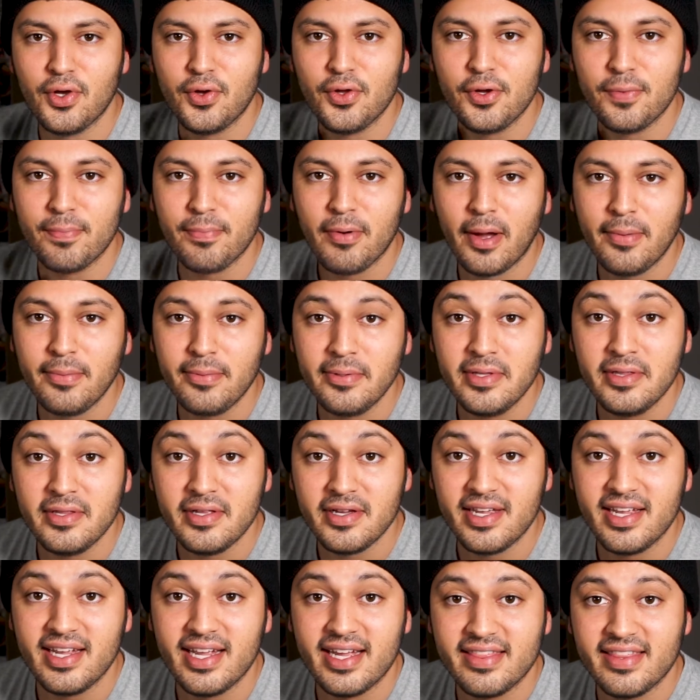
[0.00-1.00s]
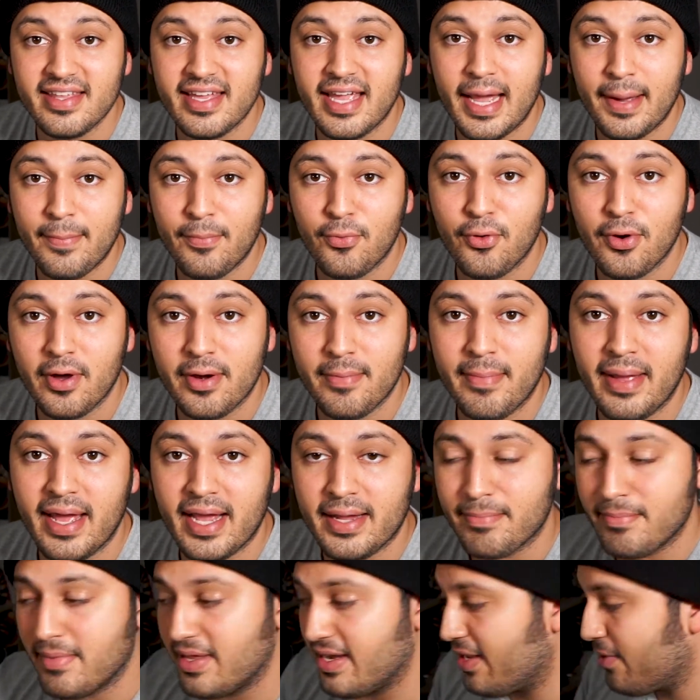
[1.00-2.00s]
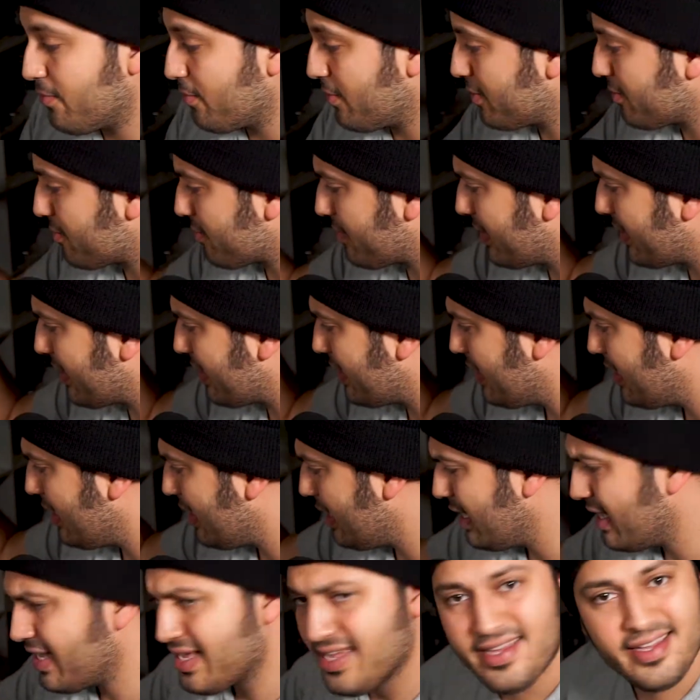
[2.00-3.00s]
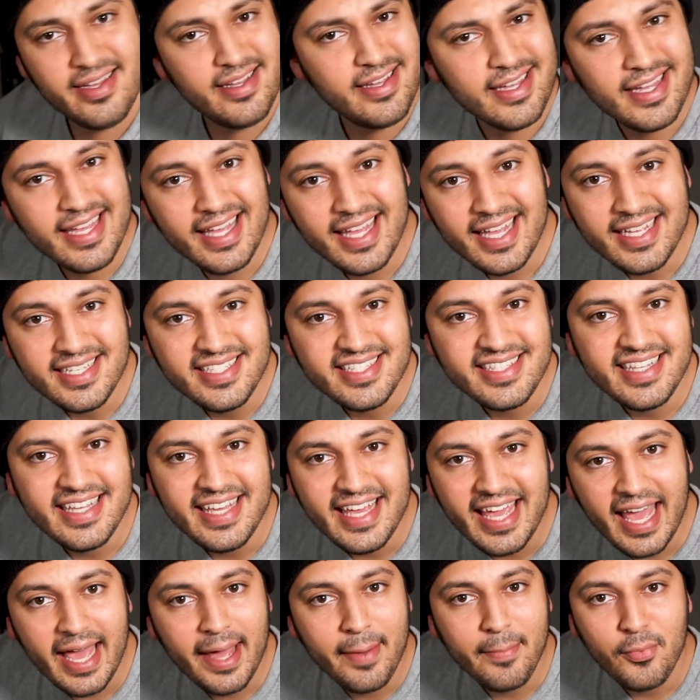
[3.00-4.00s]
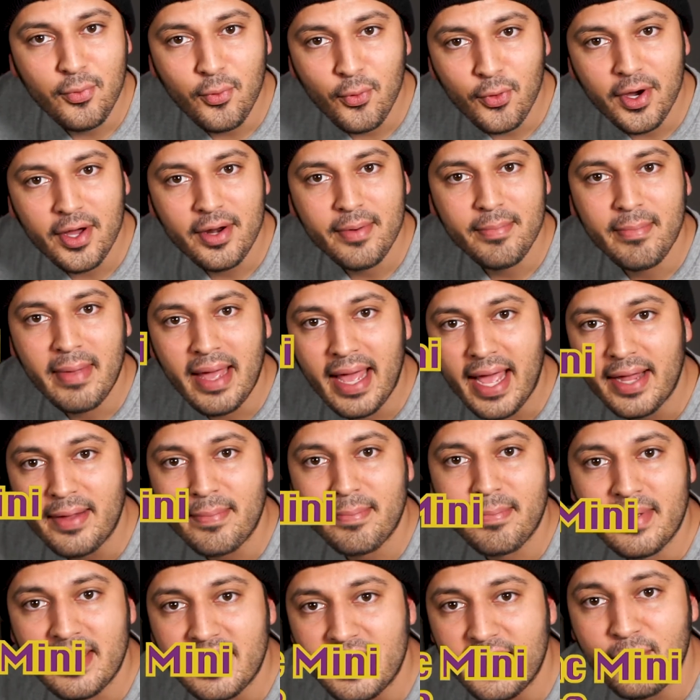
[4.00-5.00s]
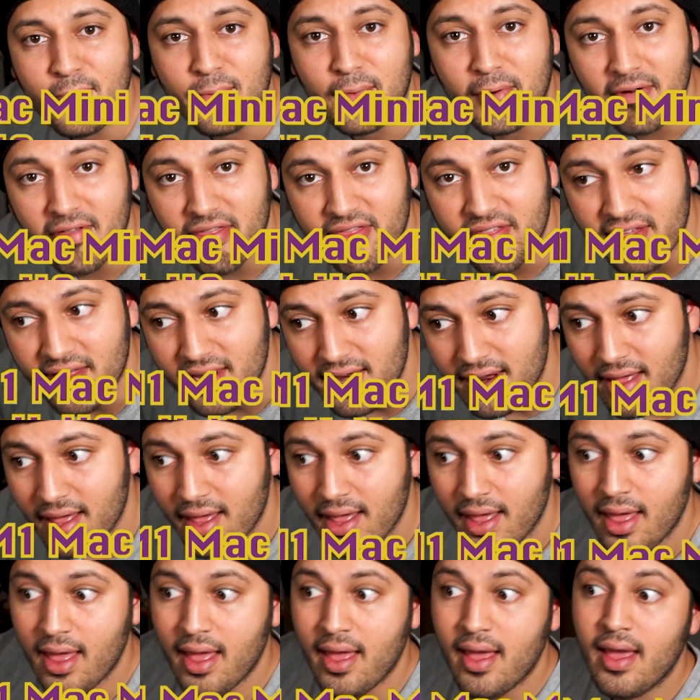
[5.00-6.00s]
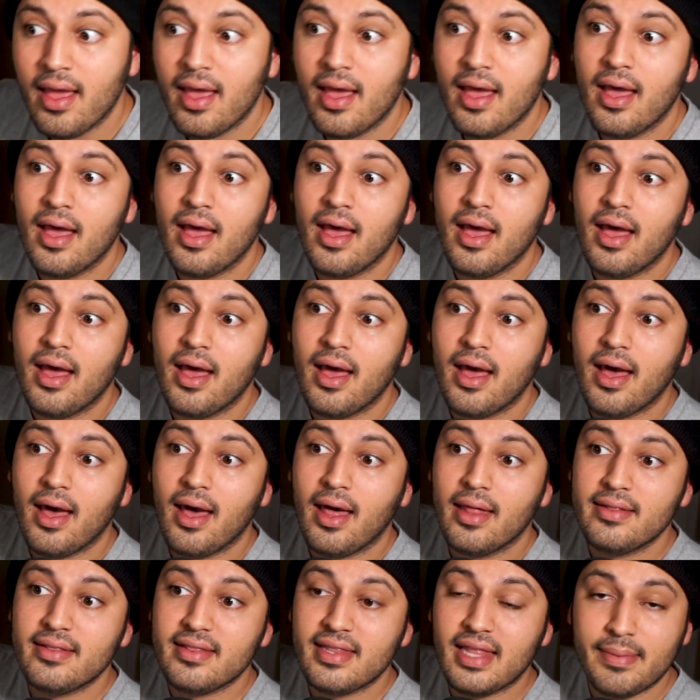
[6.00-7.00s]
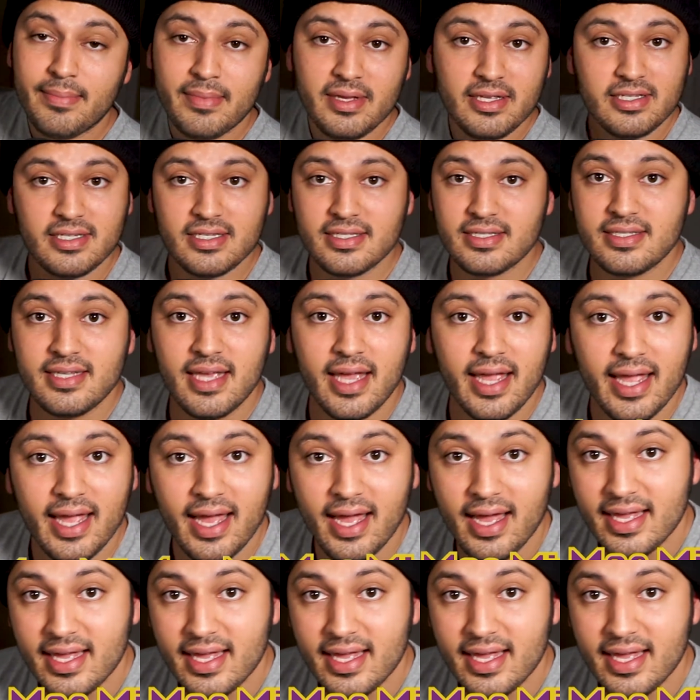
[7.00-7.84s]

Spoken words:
you're probably looking at the M1 Mac Mini wondering, is the M1 Mac Mini worth it? Let me just say,